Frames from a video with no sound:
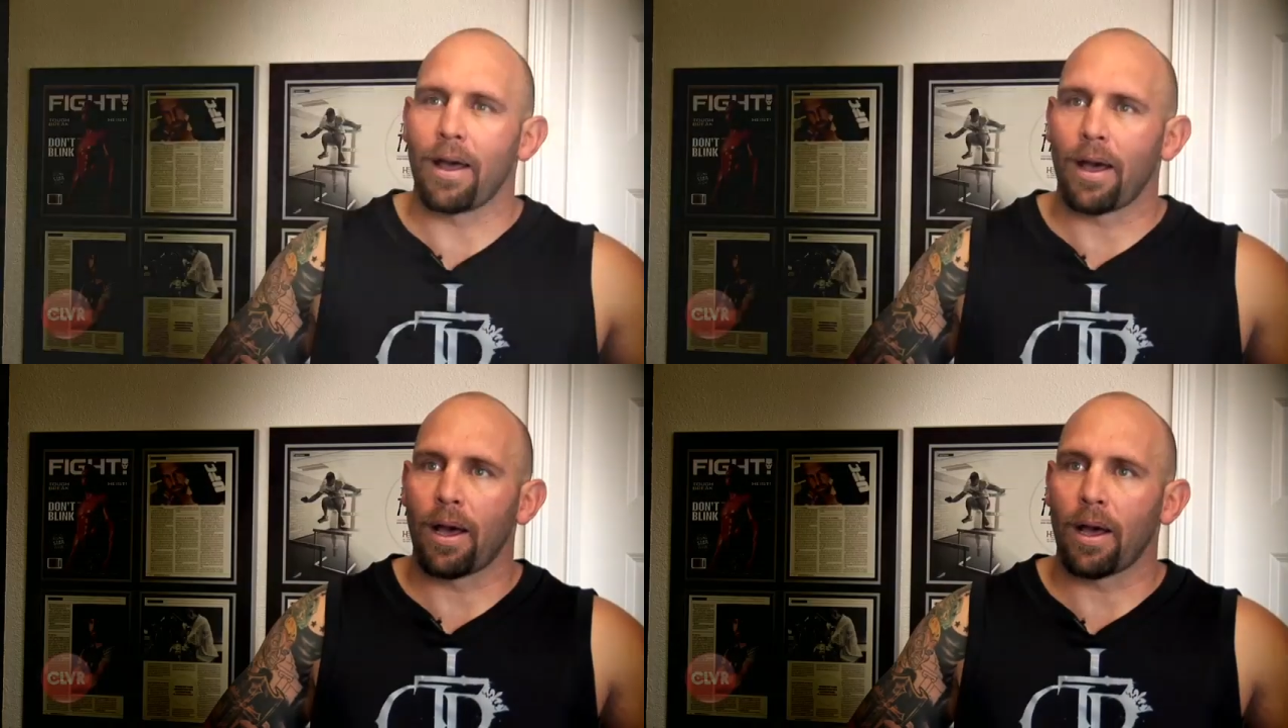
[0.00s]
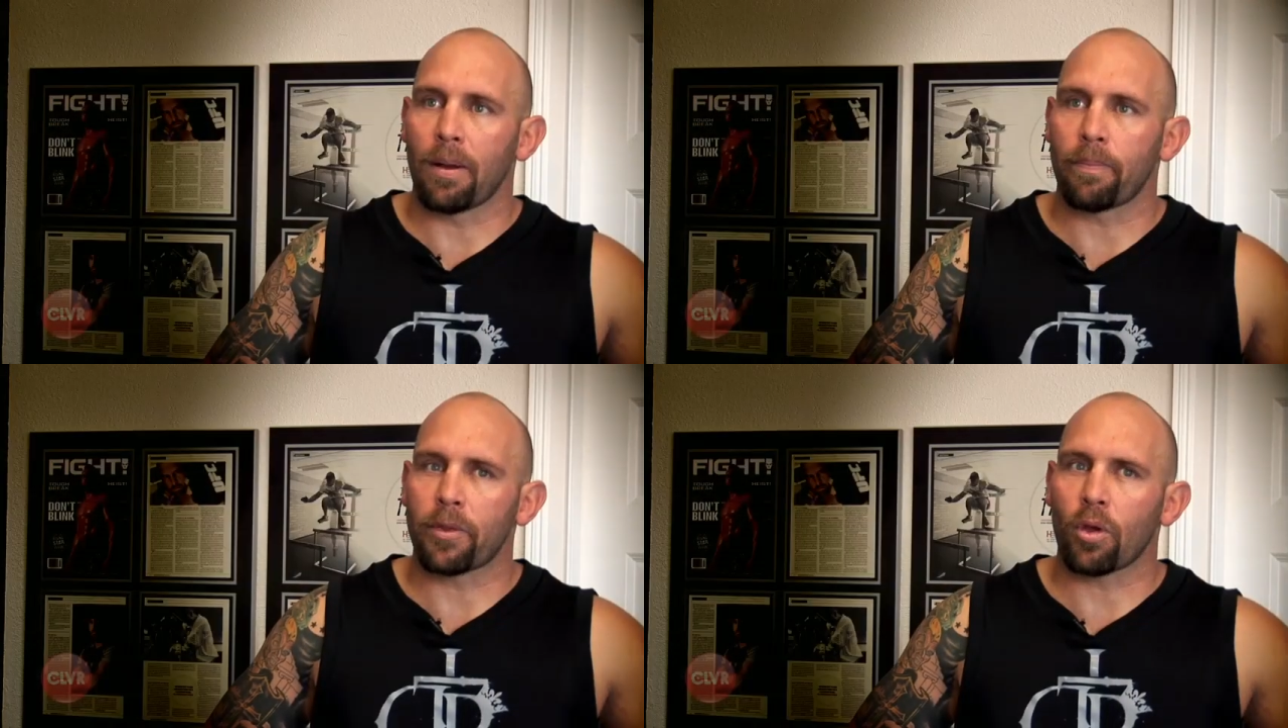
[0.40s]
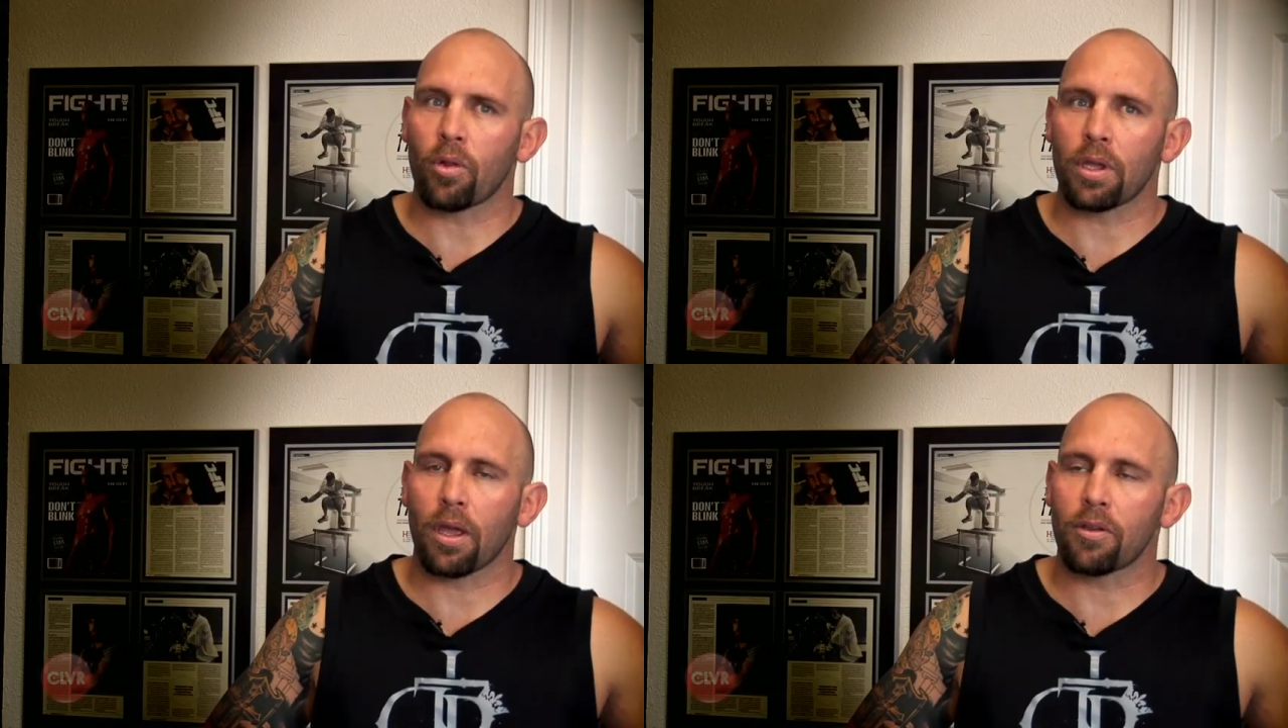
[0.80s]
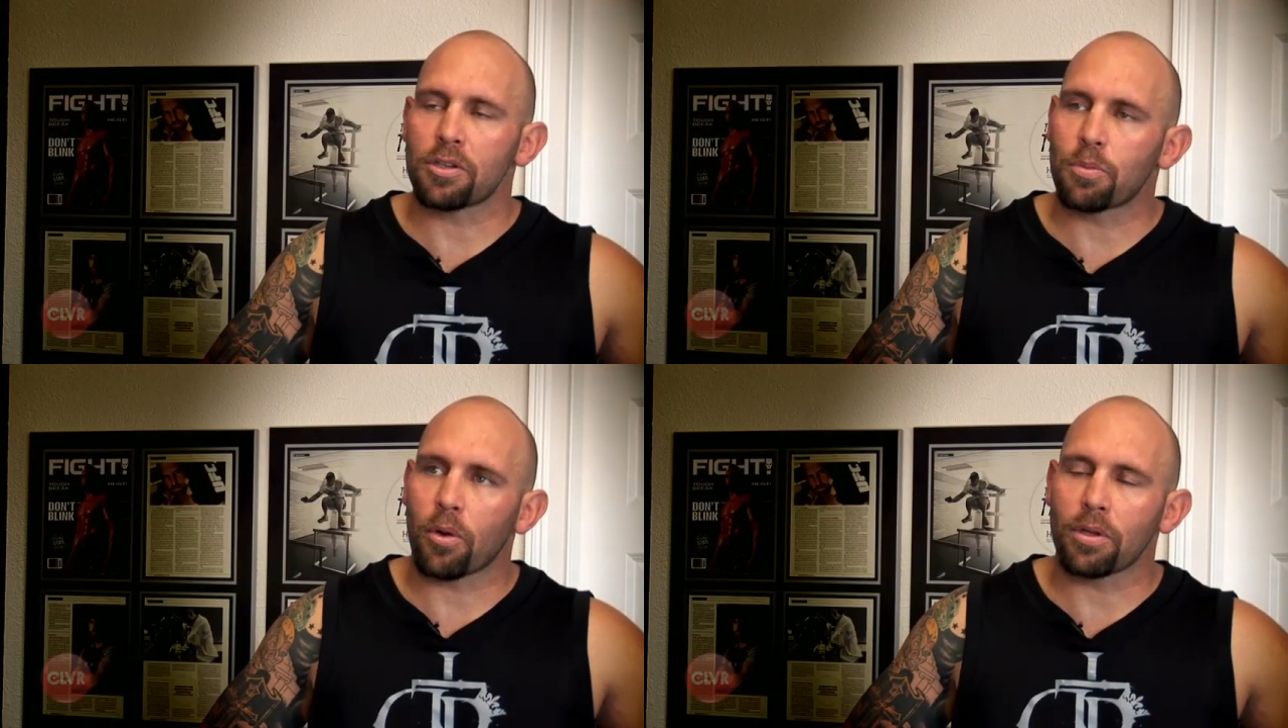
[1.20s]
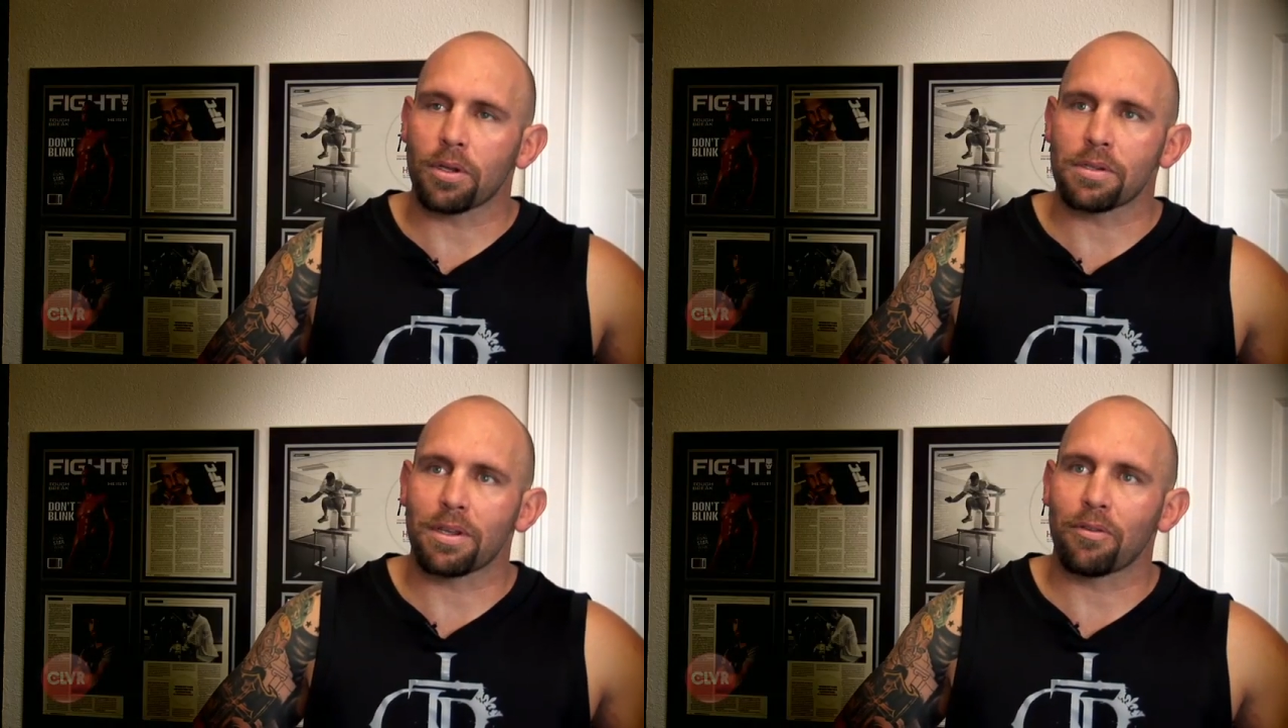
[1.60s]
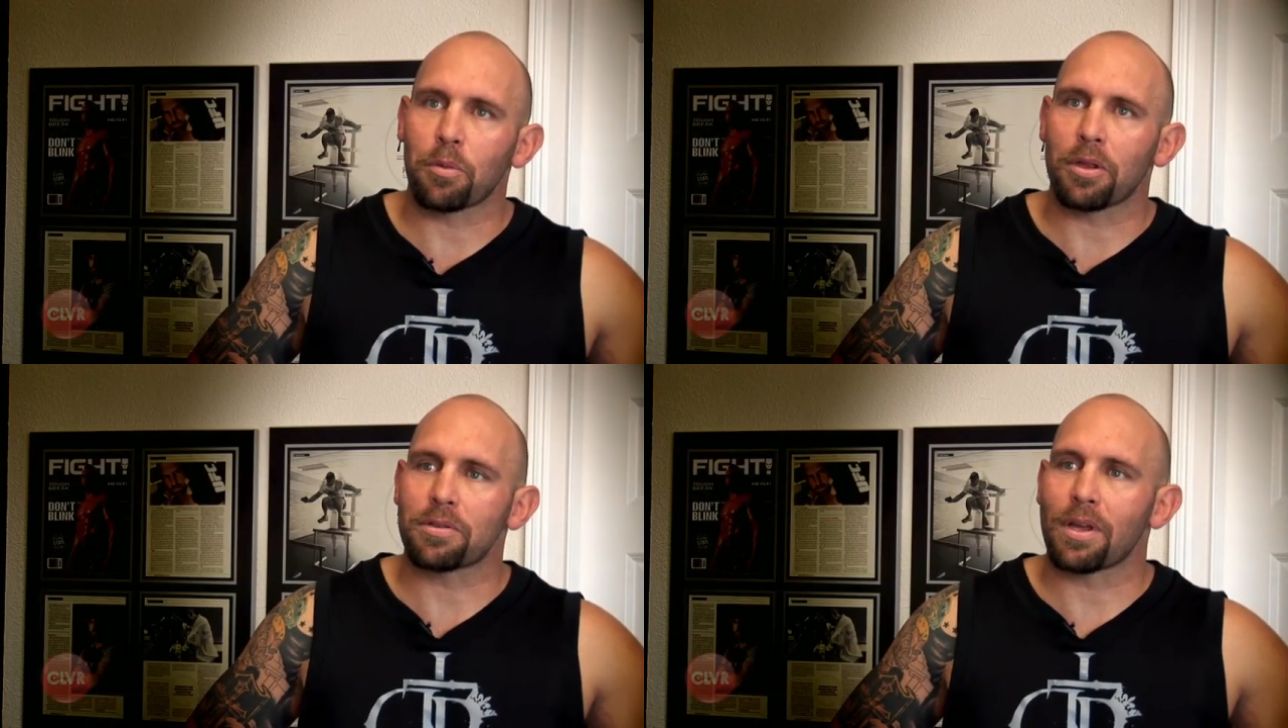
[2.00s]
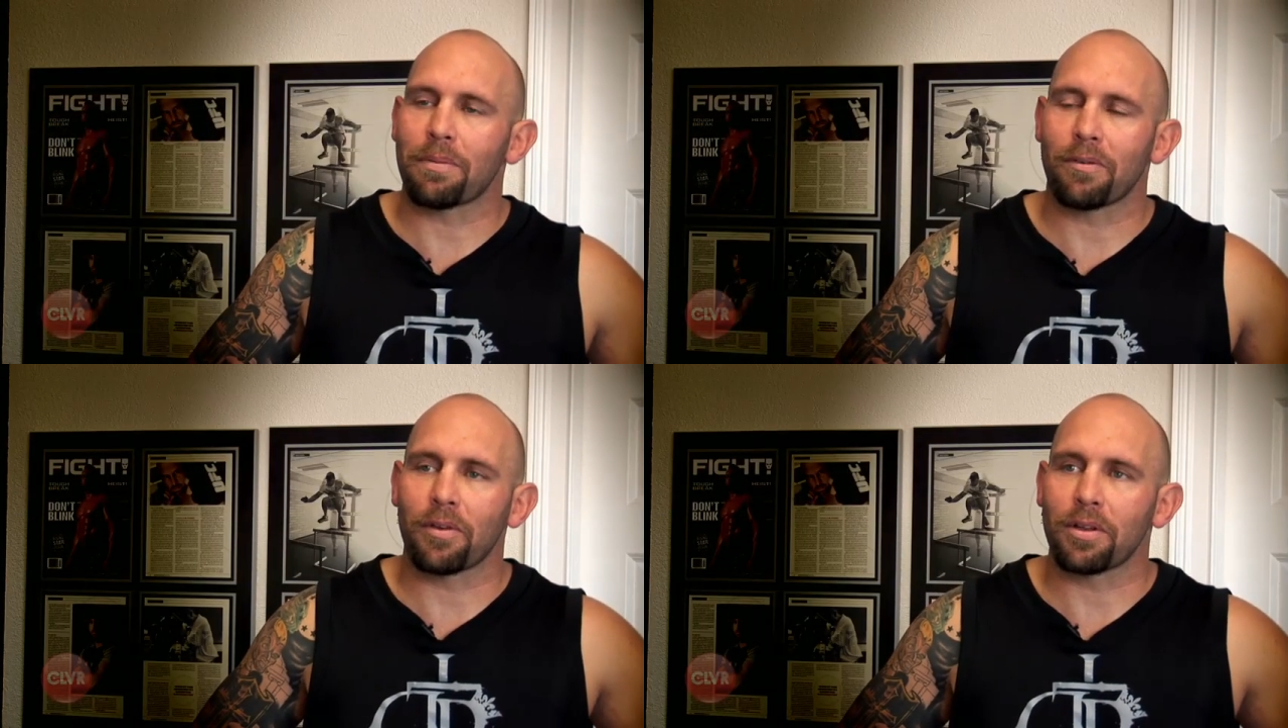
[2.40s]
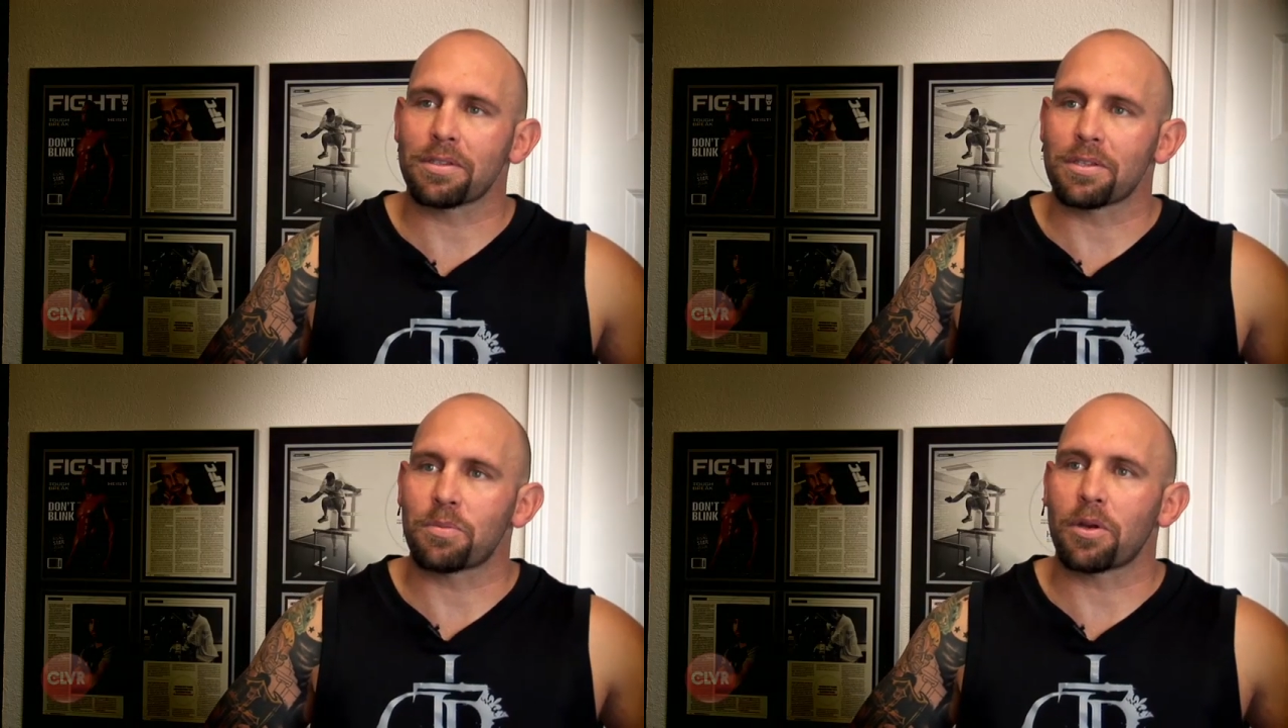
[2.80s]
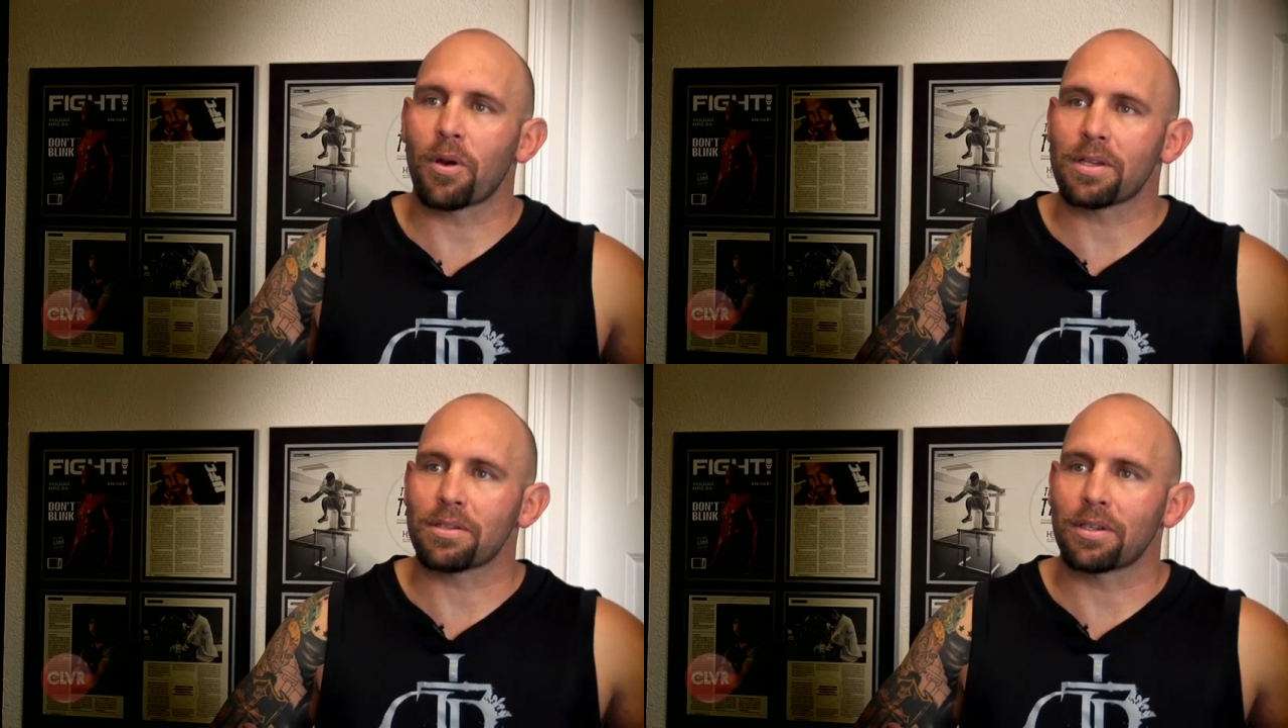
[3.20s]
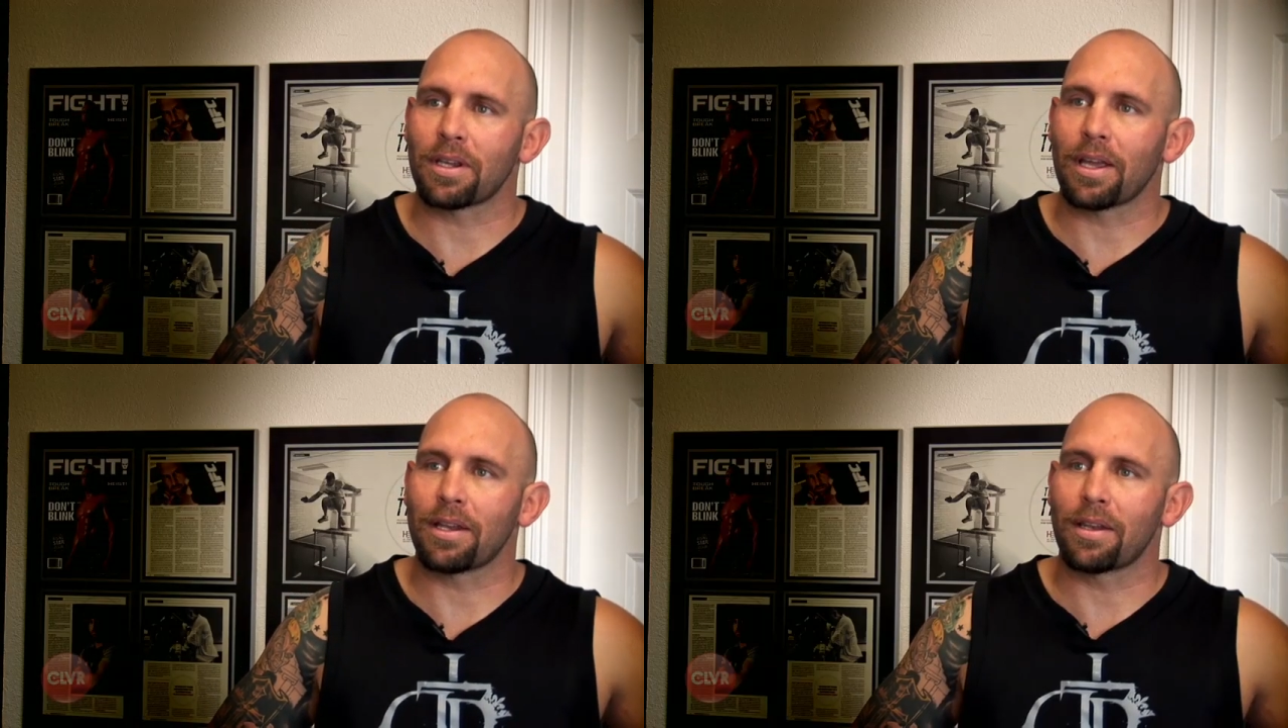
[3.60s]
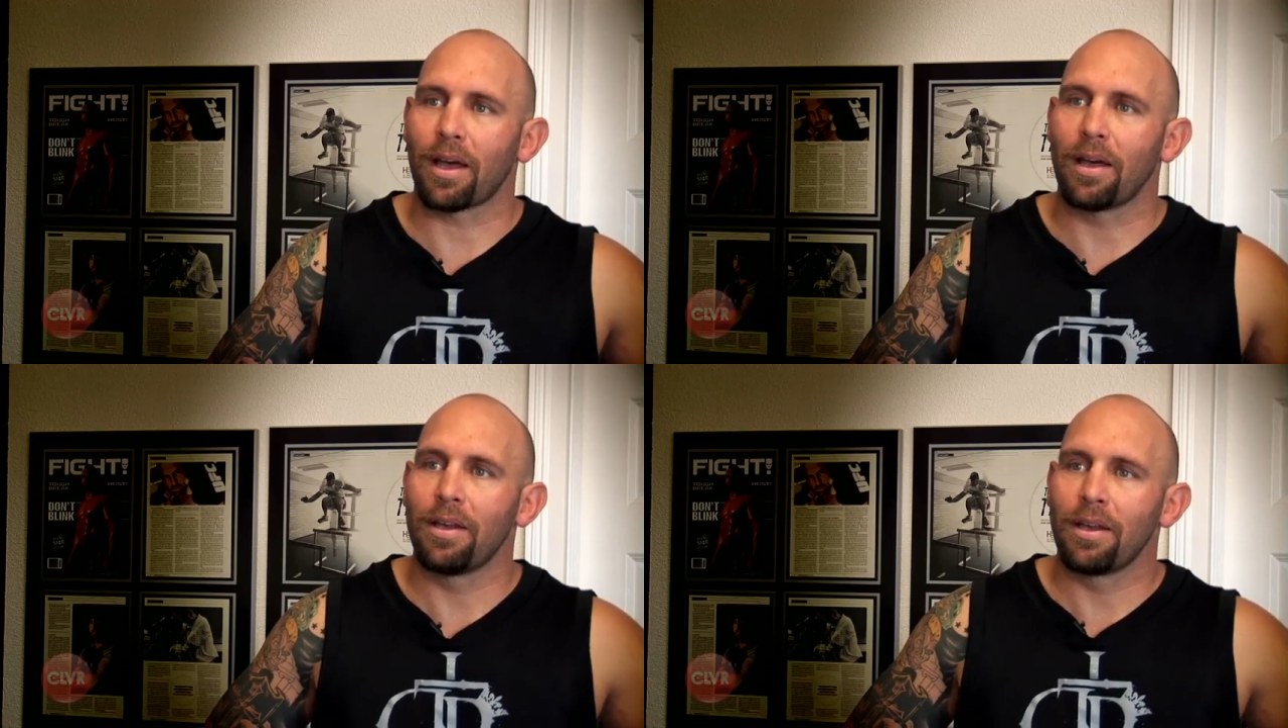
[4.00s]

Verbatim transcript: Um, the only other sport that has given me those type of feelings has been wrestling and uh,